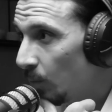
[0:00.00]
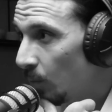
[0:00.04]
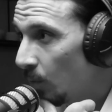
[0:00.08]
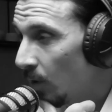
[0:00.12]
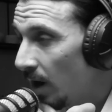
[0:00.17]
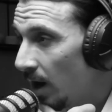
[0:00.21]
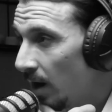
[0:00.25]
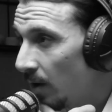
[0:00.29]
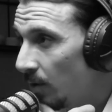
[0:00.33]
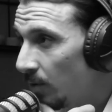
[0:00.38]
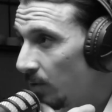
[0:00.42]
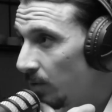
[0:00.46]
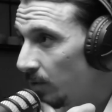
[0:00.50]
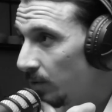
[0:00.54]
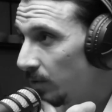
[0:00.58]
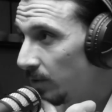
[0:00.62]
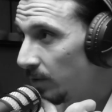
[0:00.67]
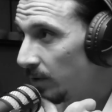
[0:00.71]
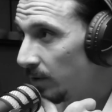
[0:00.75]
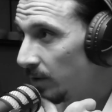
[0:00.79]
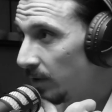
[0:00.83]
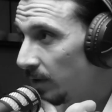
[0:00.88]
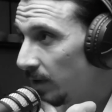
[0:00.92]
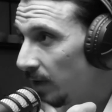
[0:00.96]
wow,
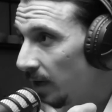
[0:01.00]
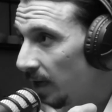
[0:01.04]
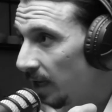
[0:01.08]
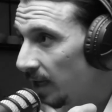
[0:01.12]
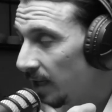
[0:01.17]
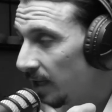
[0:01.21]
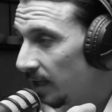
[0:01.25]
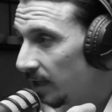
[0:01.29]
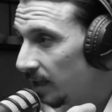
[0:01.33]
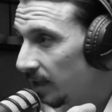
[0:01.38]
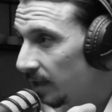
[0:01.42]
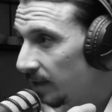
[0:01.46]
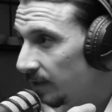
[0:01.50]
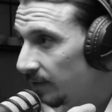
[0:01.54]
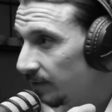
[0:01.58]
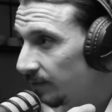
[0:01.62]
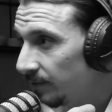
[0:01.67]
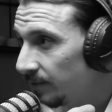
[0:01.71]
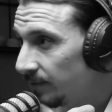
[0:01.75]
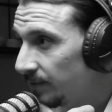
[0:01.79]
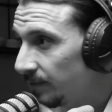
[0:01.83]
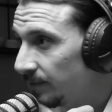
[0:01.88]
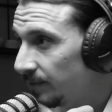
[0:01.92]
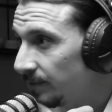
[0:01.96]
a lot
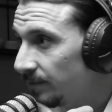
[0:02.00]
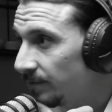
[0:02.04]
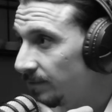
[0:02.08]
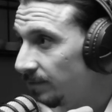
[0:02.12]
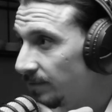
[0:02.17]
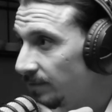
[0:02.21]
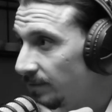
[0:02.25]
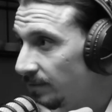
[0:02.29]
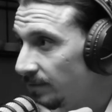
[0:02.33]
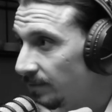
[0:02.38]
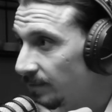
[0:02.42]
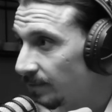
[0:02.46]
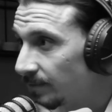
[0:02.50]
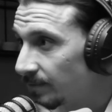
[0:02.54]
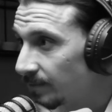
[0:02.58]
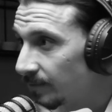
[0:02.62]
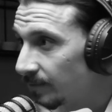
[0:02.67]
of